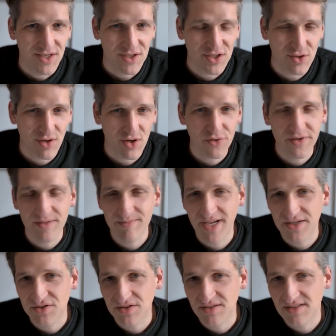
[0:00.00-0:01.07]
So I already
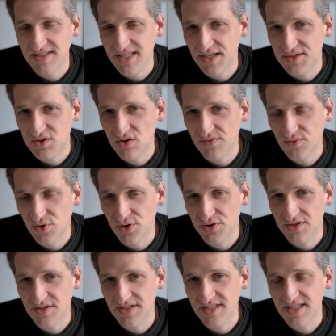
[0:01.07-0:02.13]
mentioned sales
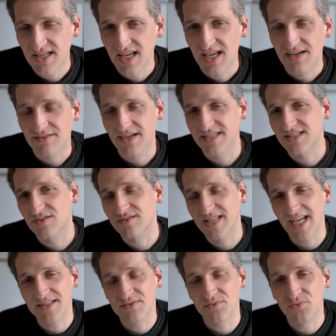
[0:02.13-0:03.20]
conversions, right? So
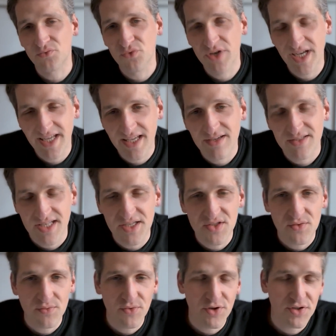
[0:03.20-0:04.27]
that really, sales
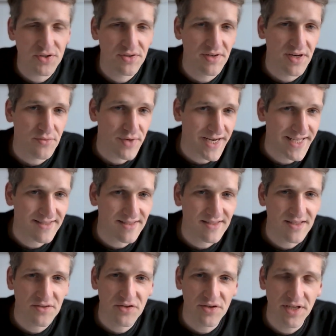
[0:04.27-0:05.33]
conversion rates,
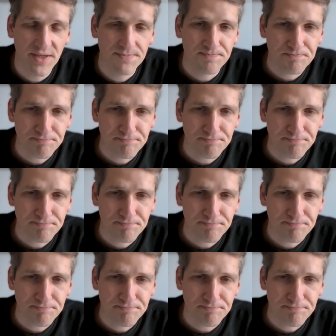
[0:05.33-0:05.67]
essentially,